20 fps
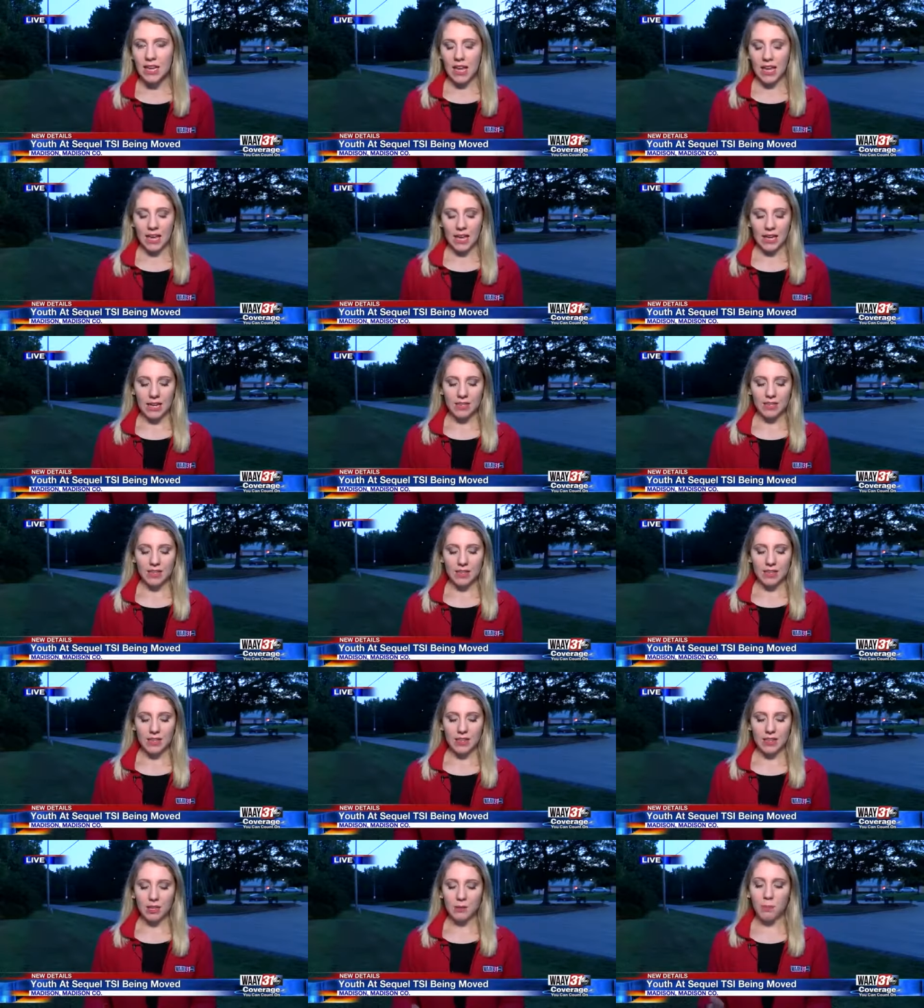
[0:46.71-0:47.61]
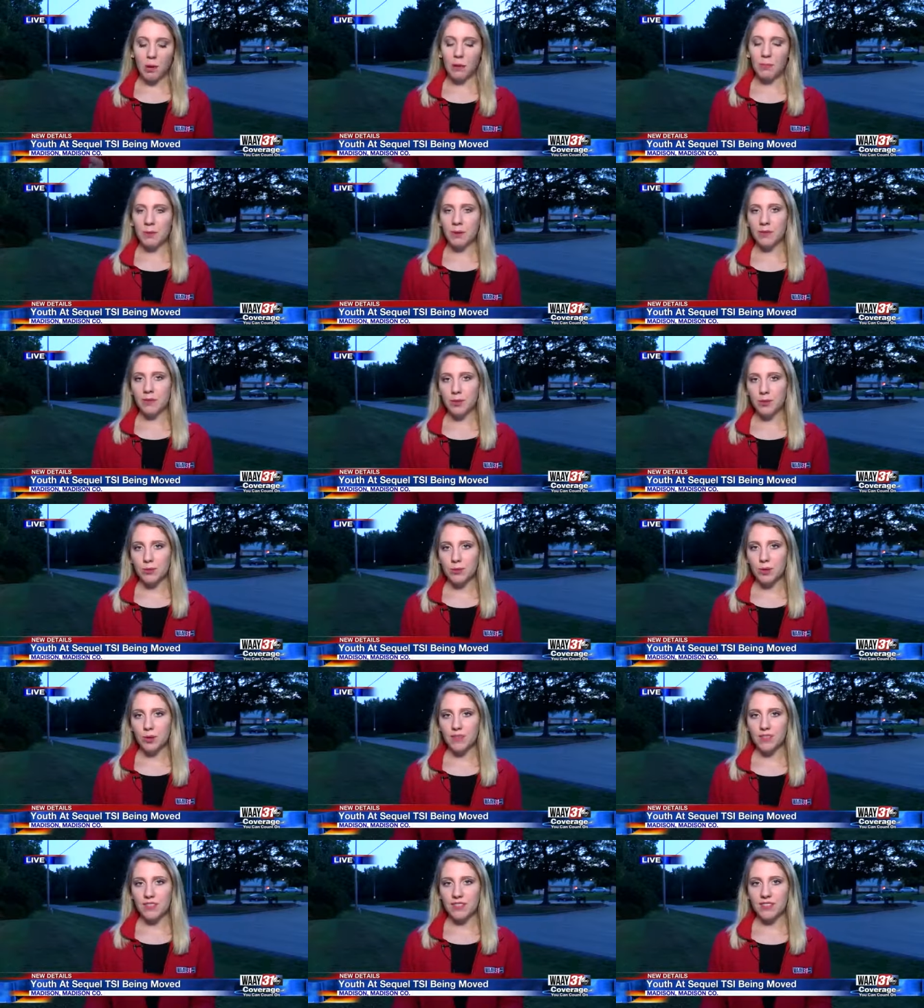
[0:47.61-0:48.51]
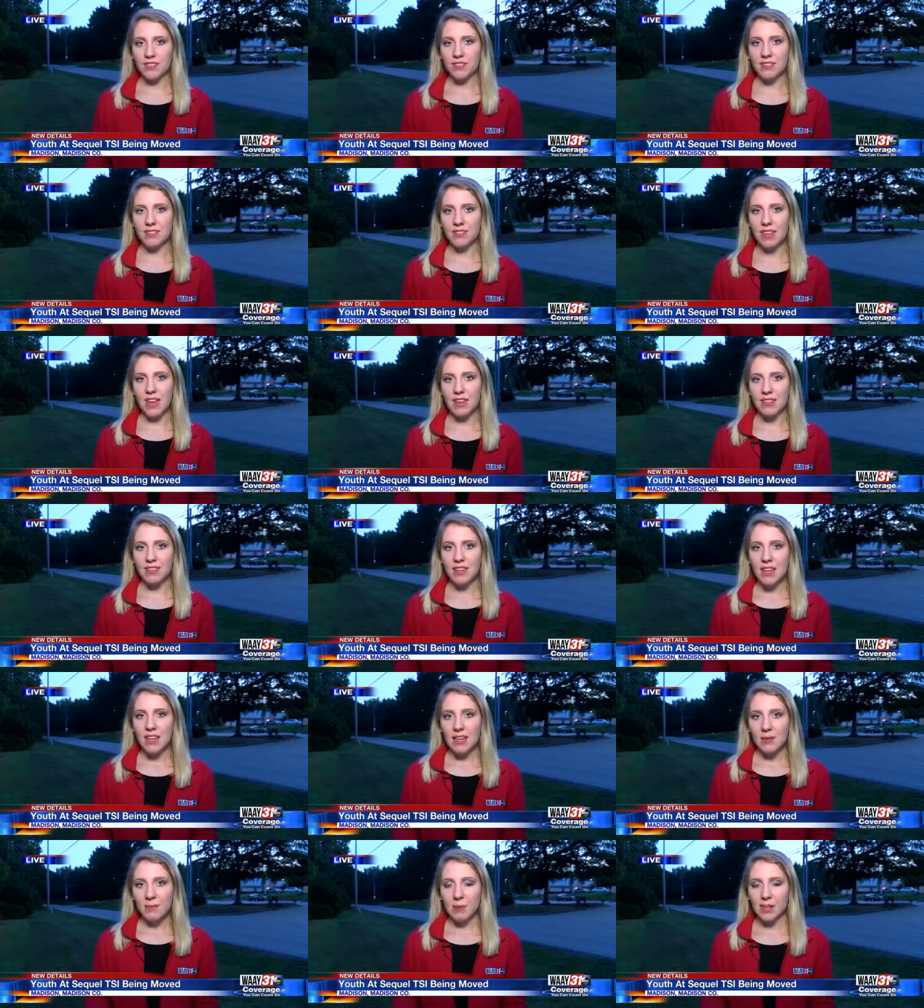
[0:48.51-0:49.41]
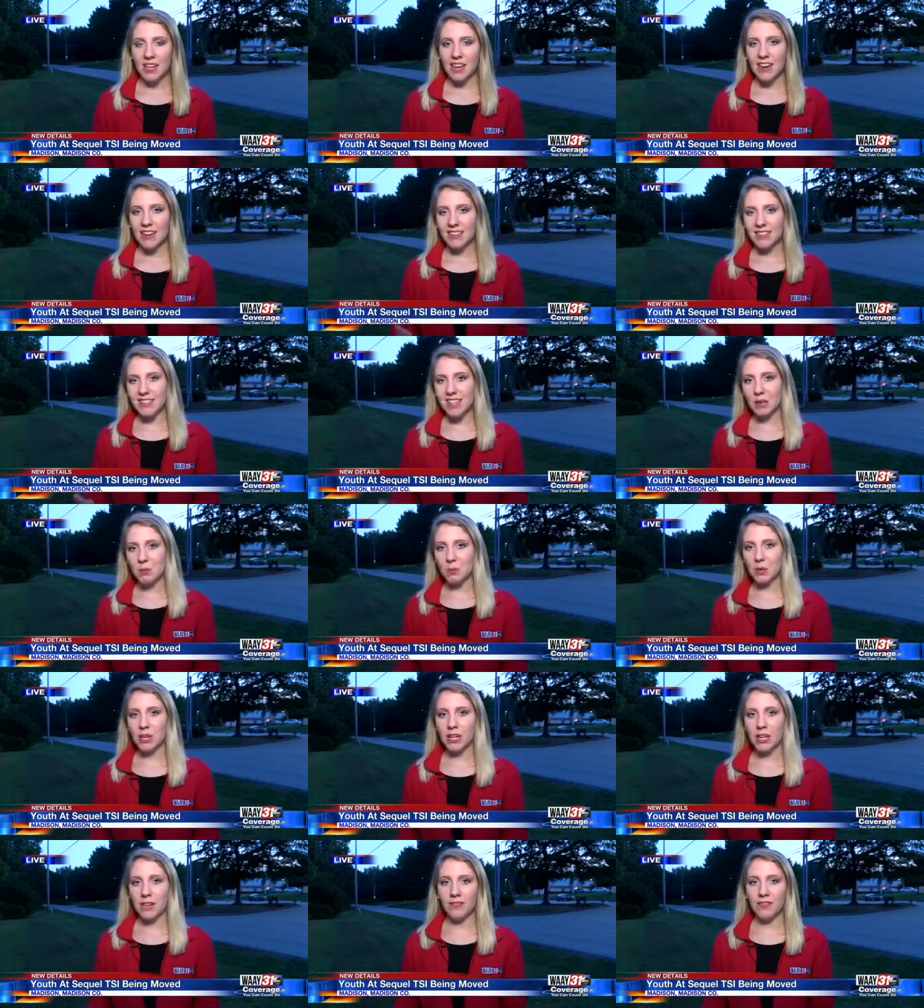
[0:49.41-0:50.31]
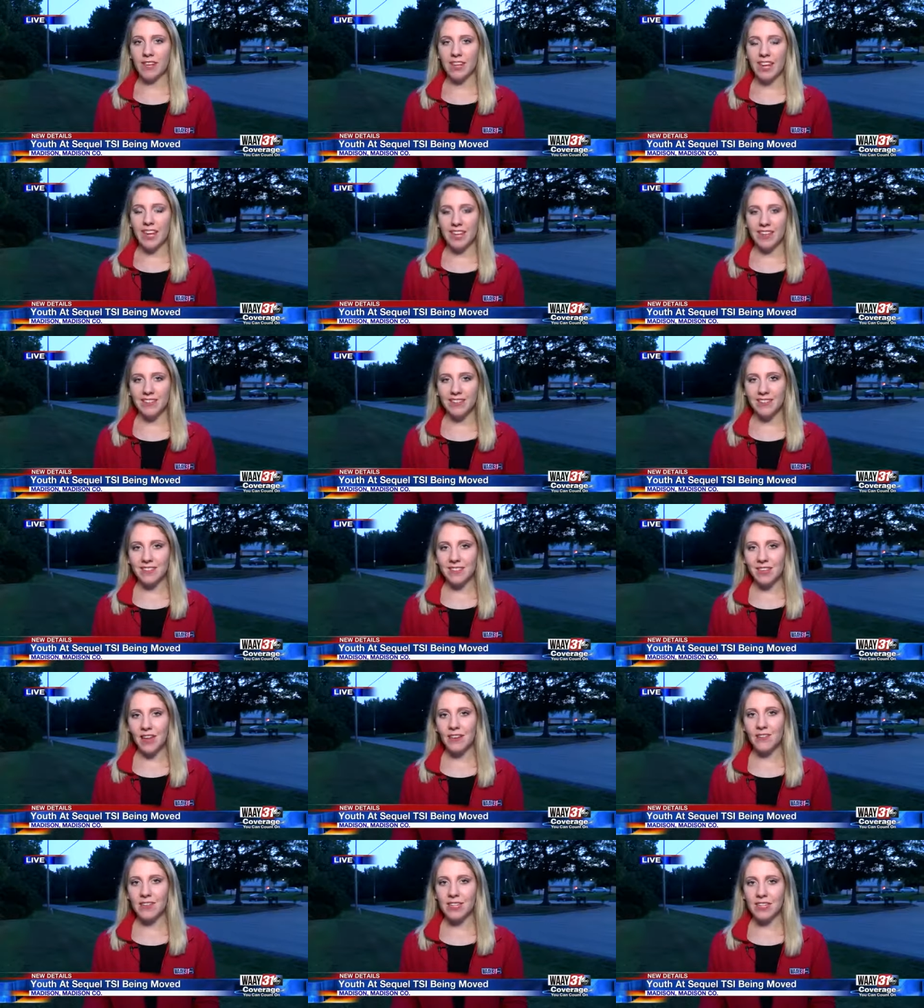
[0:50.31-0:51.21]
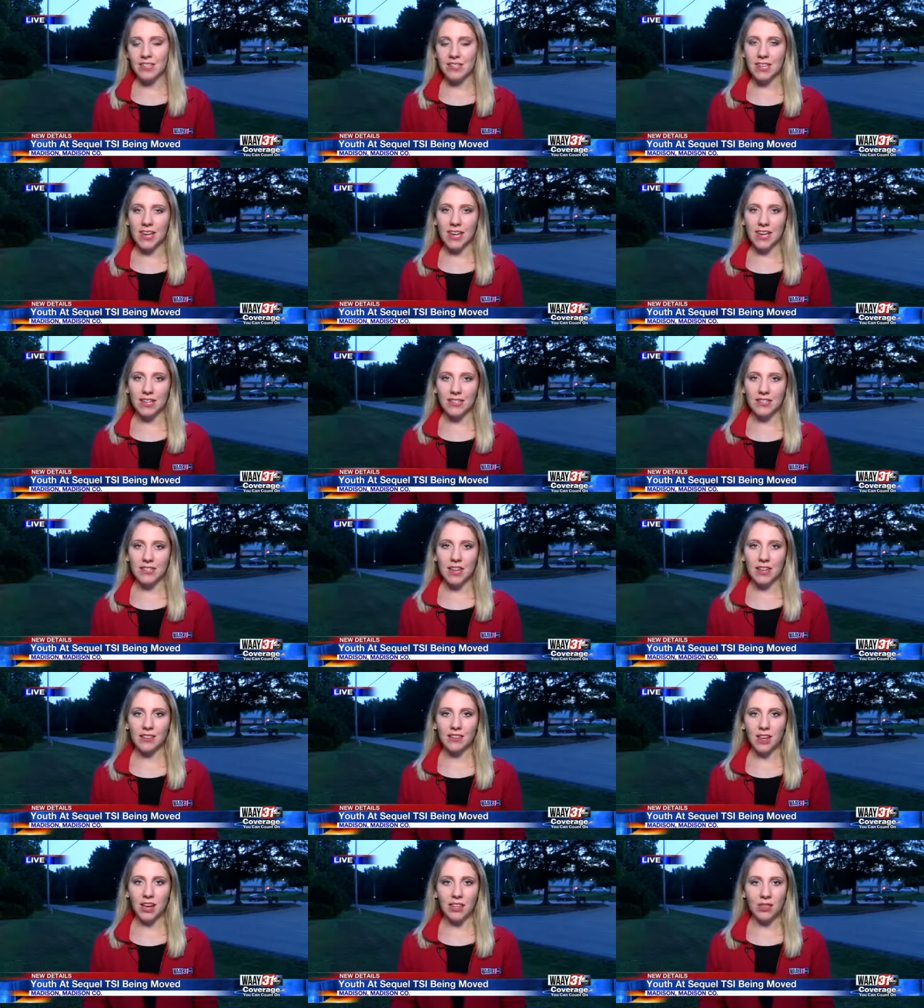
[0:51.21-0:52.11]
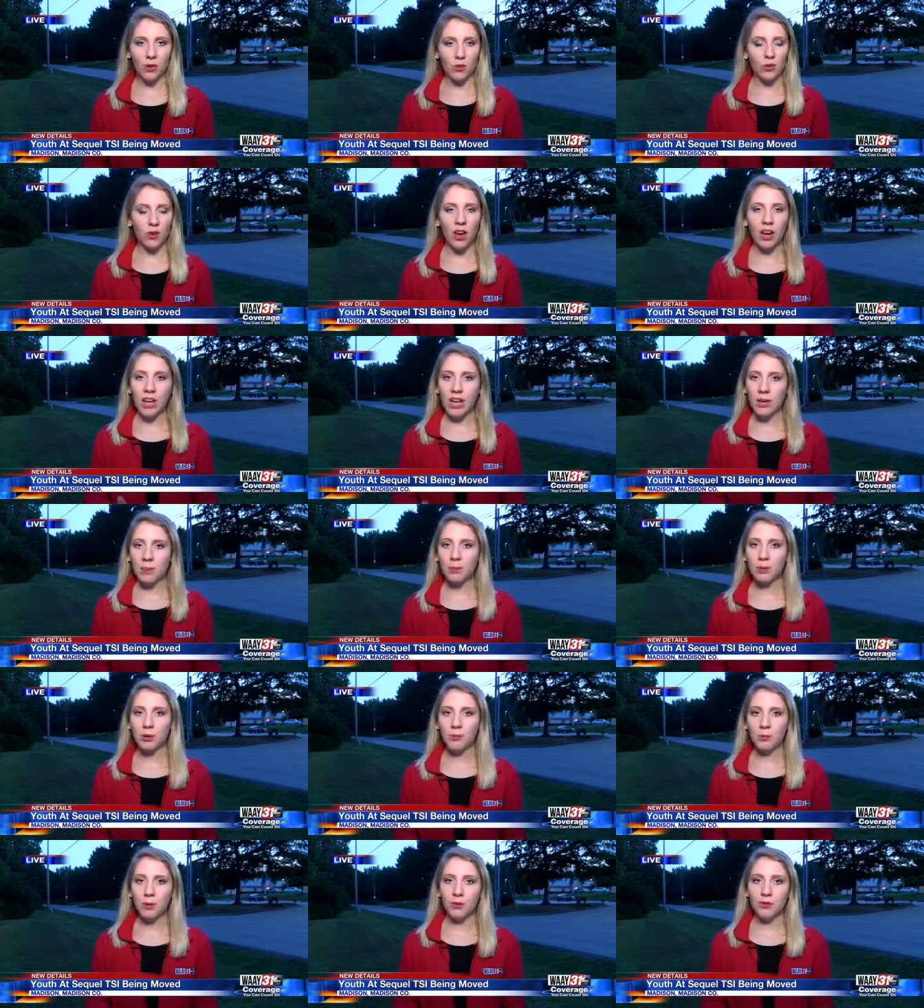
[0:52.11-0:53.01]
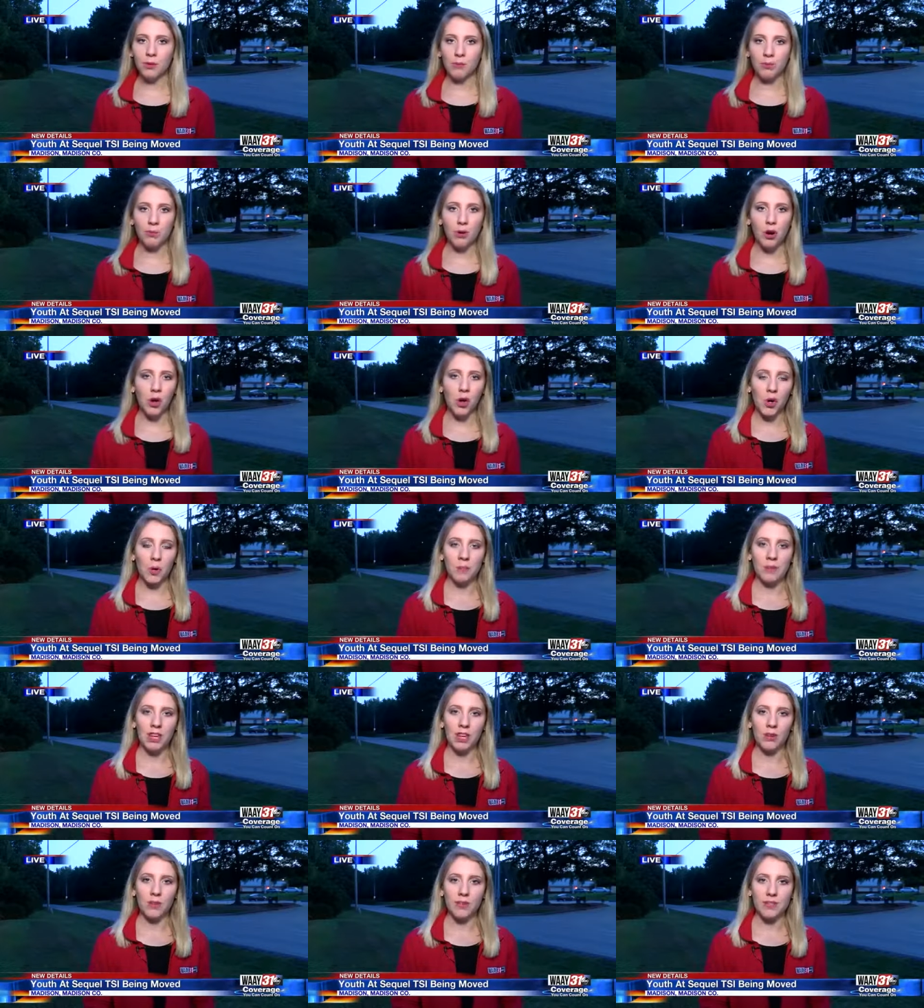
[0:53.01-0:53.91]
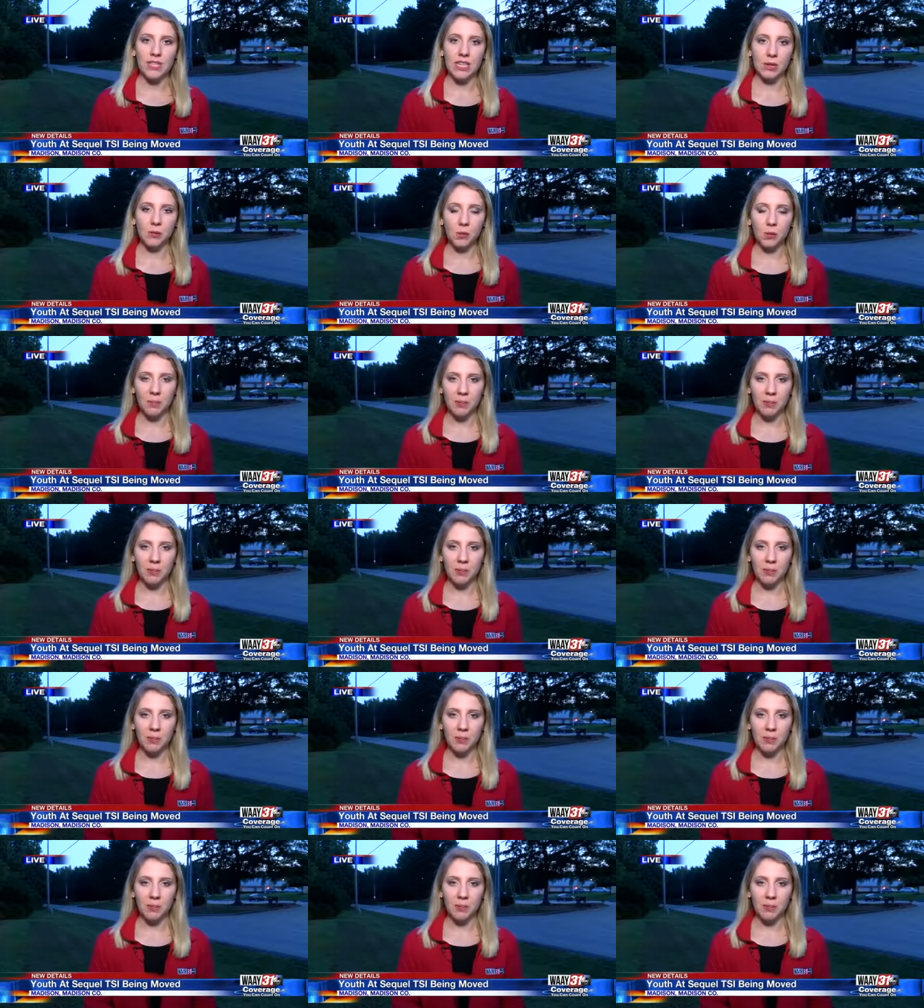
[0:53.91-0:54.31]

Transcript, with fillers: And the Department of Youth Services says because they were given a seven day deadline, they're not able to move the program here at Sequel,